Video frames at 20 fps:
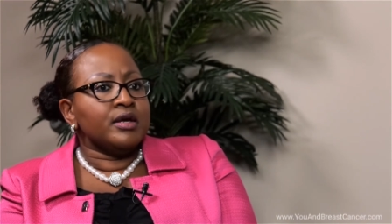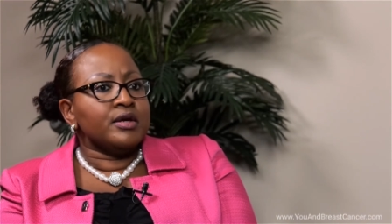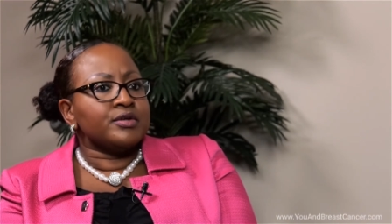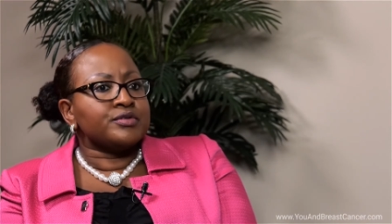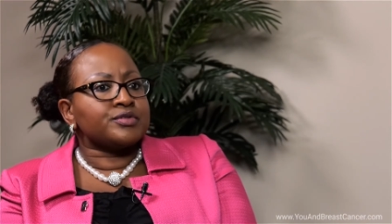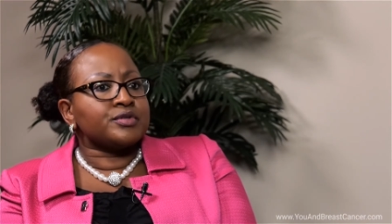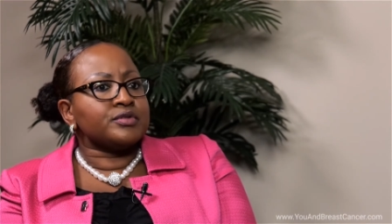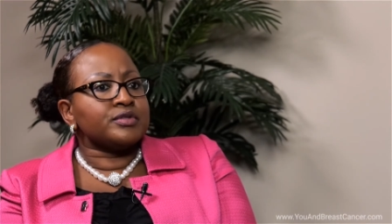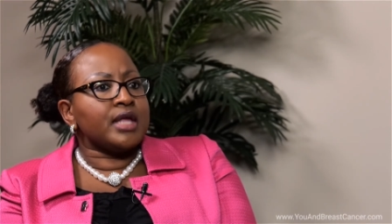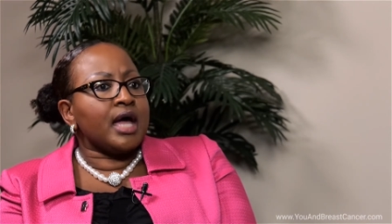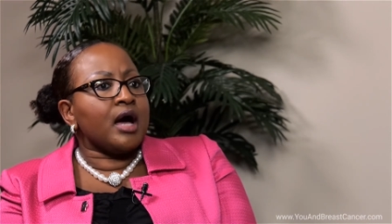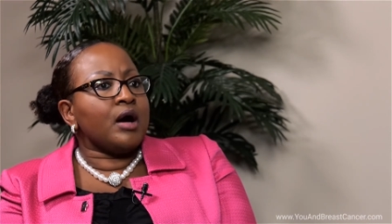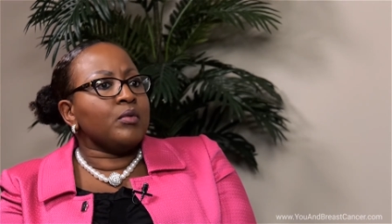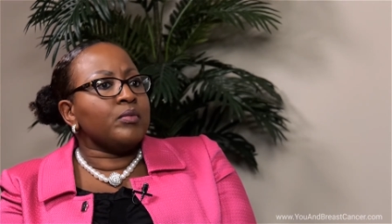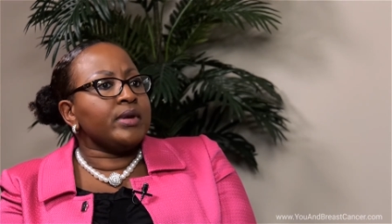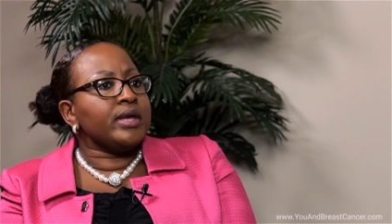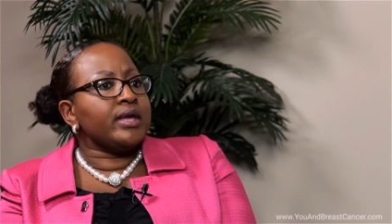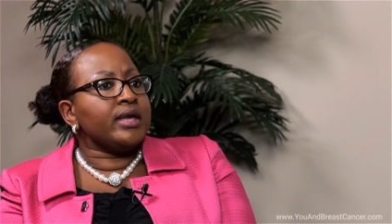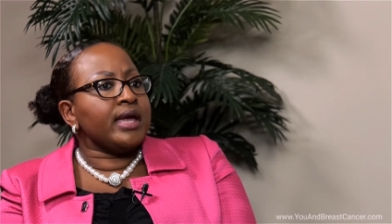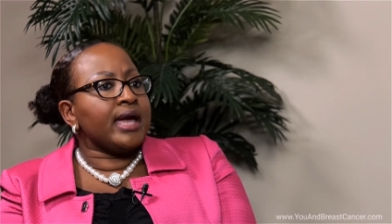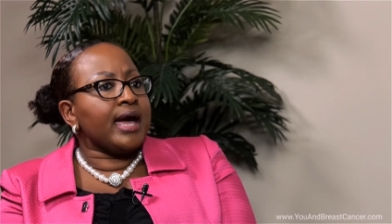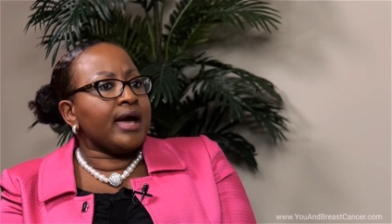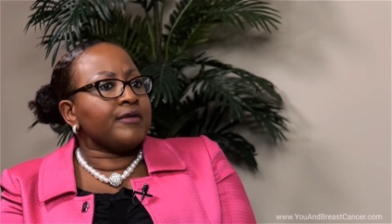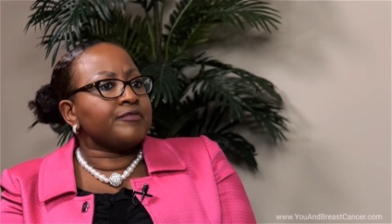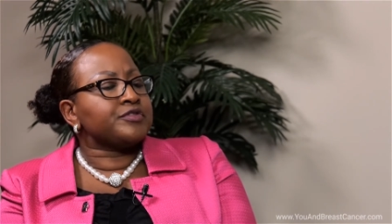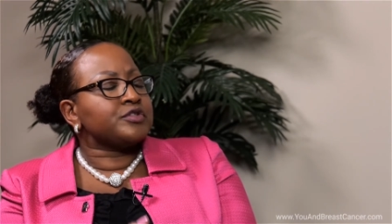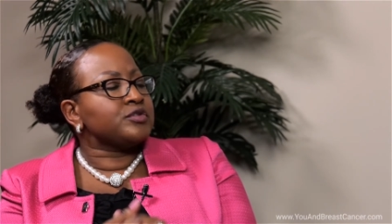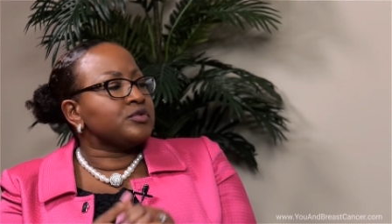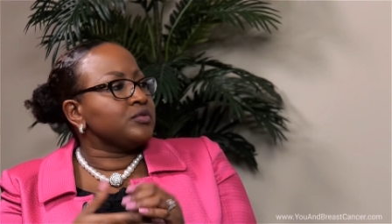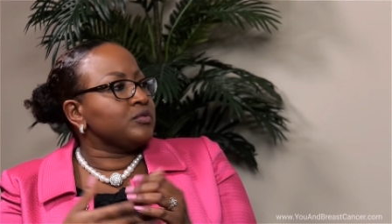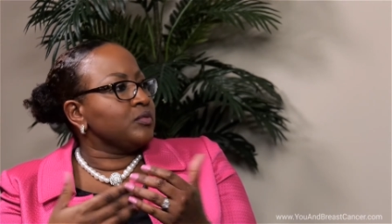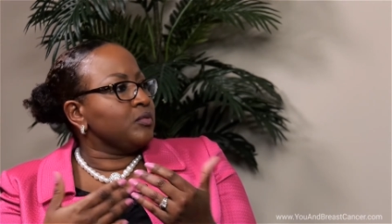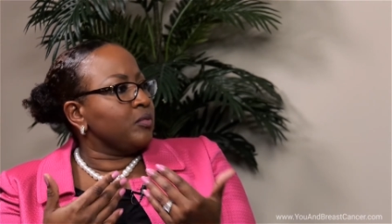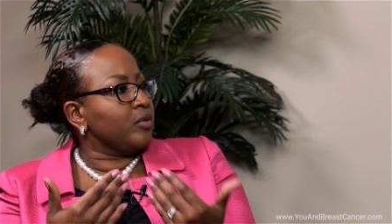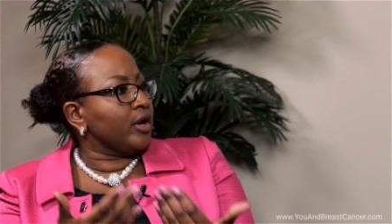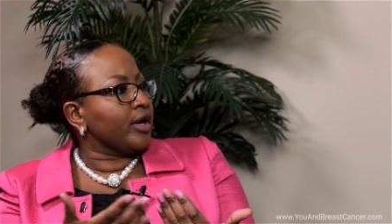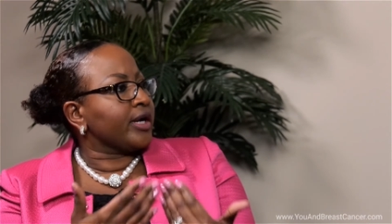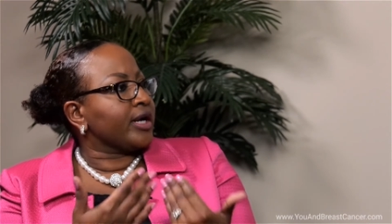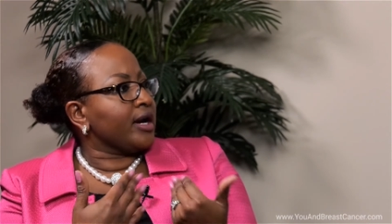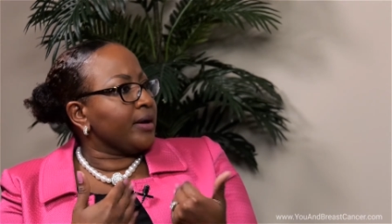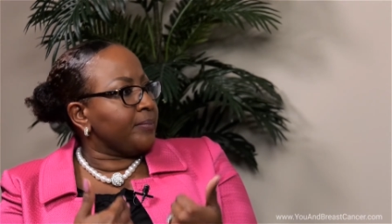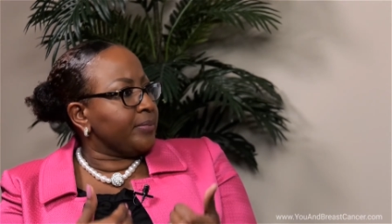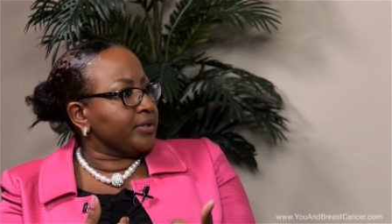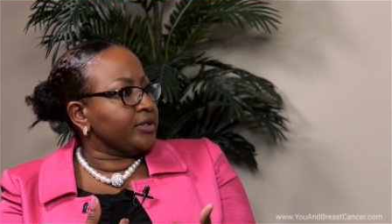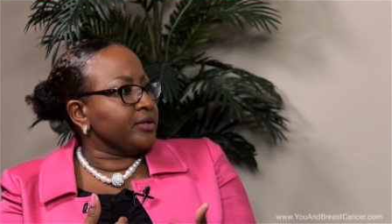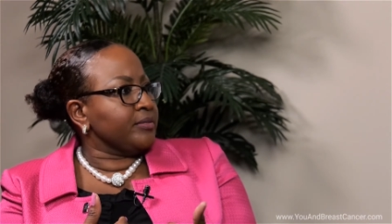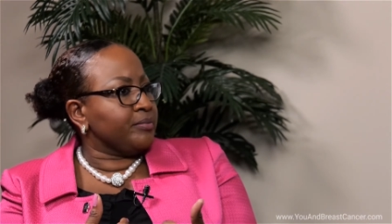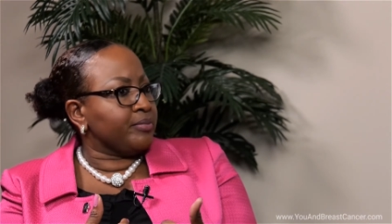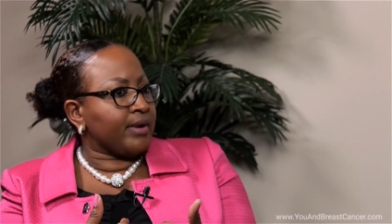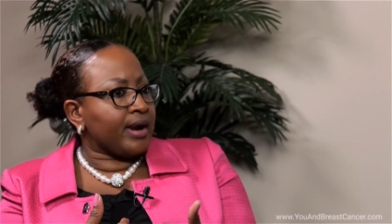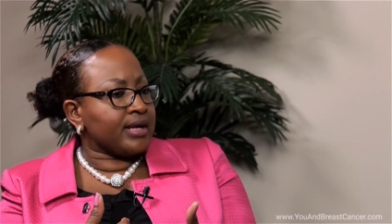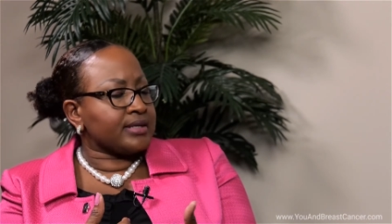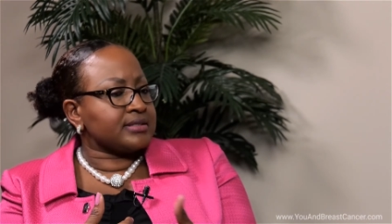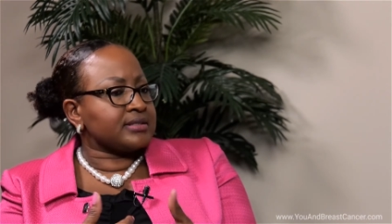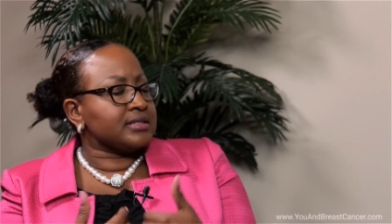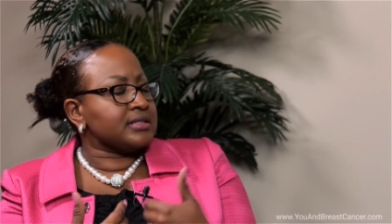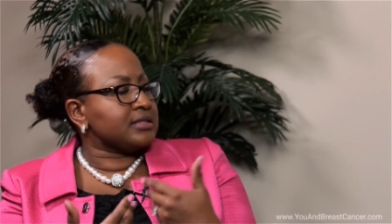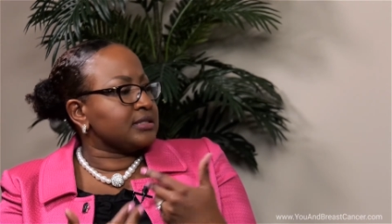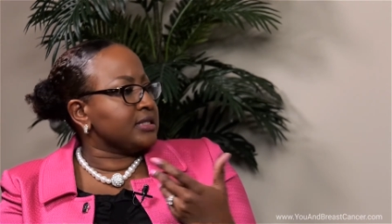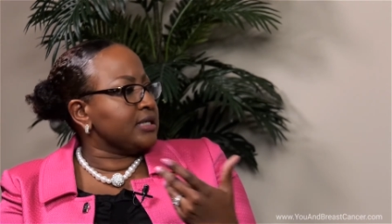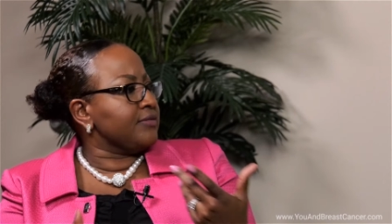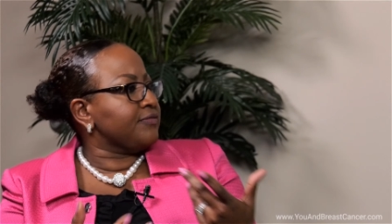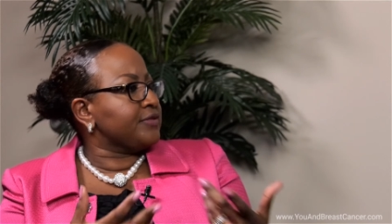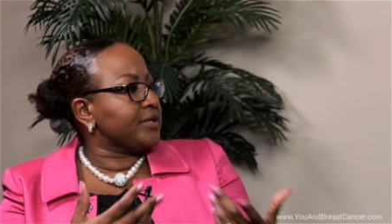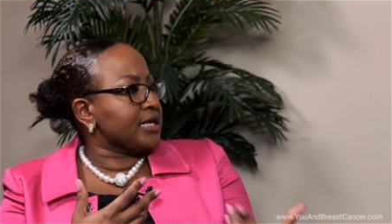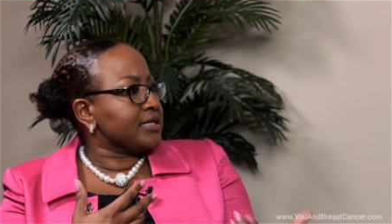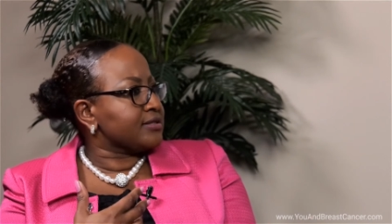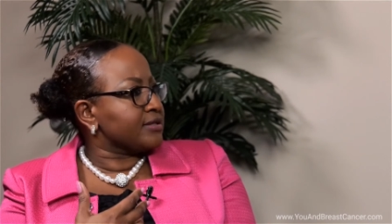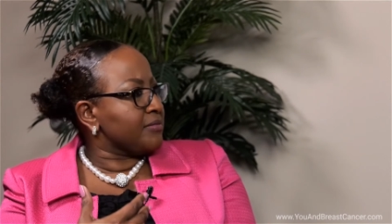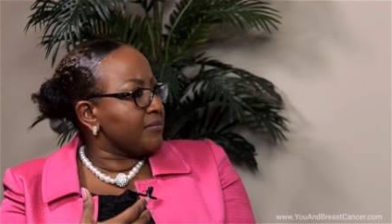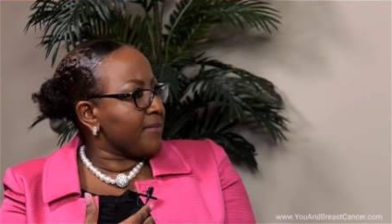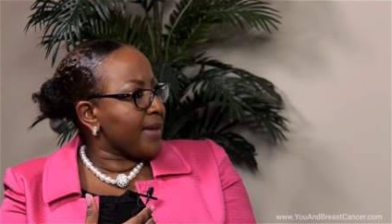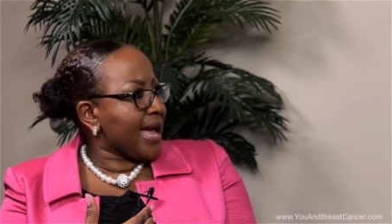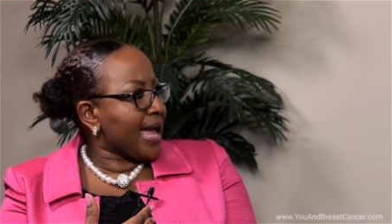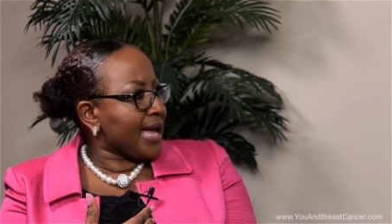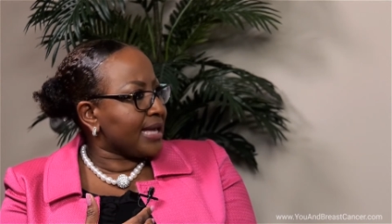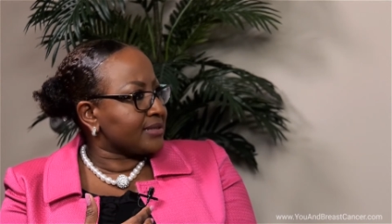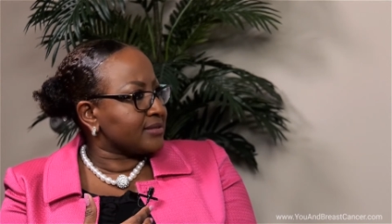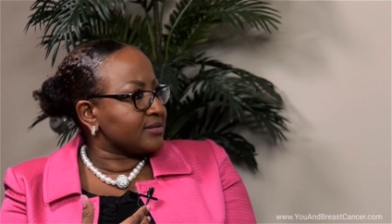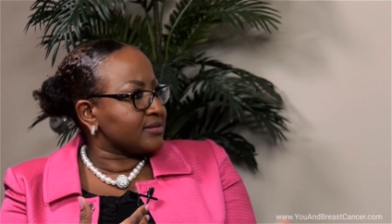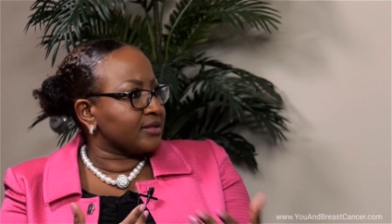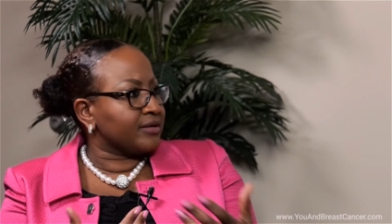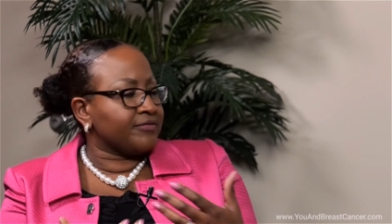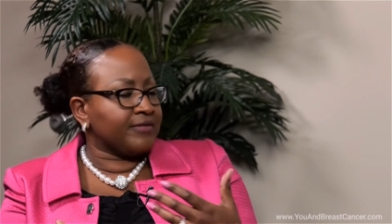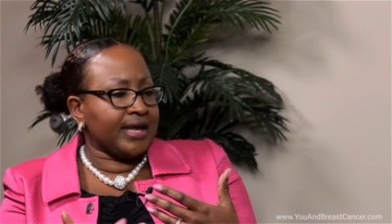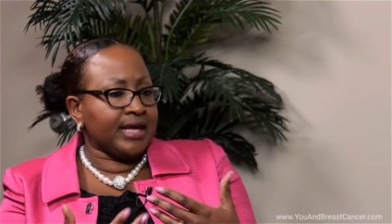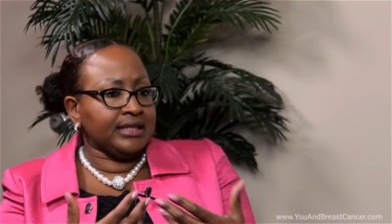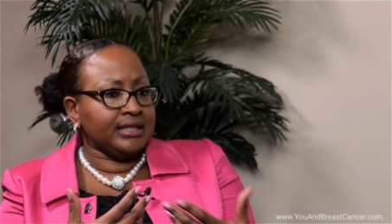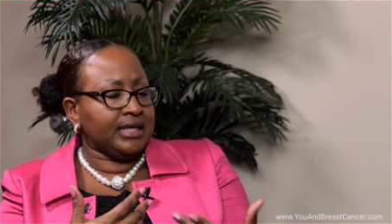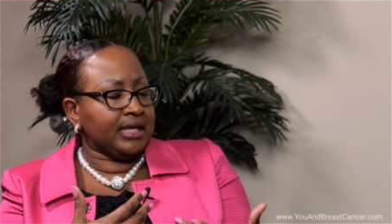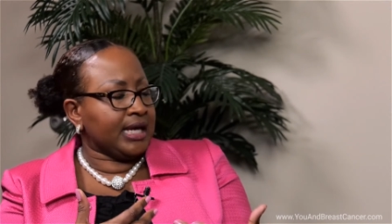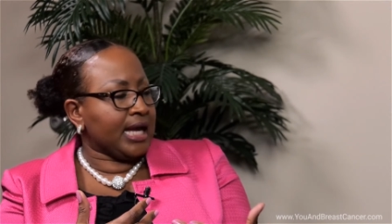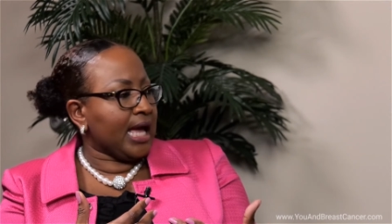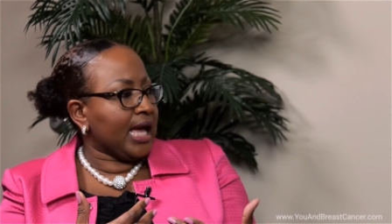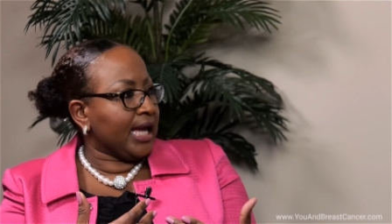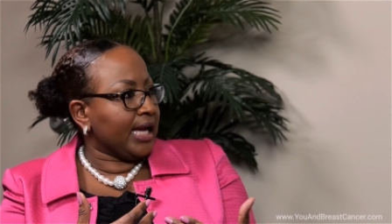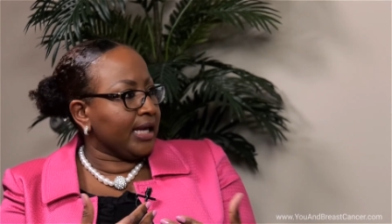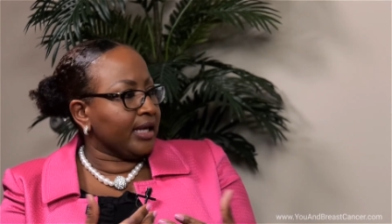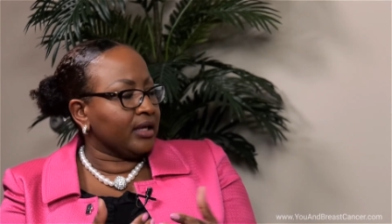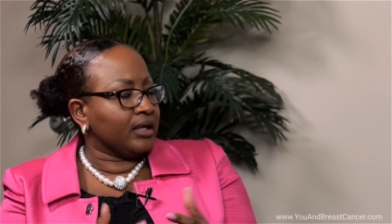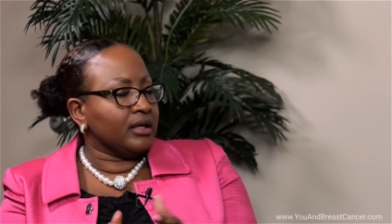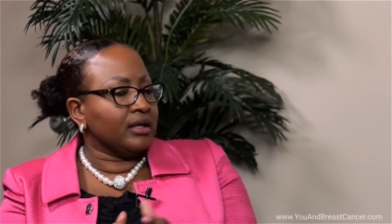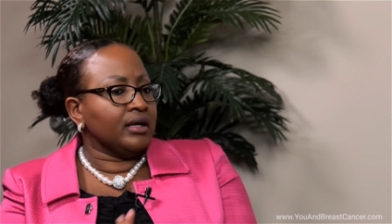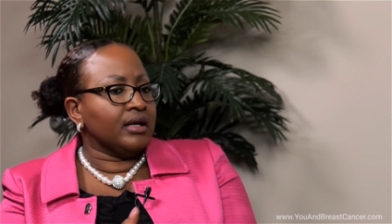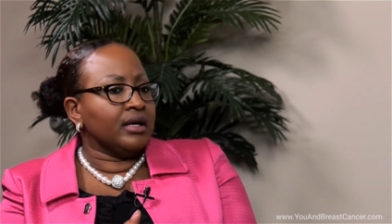So now we have to do workup in the breast to see if there's a mass of any kind.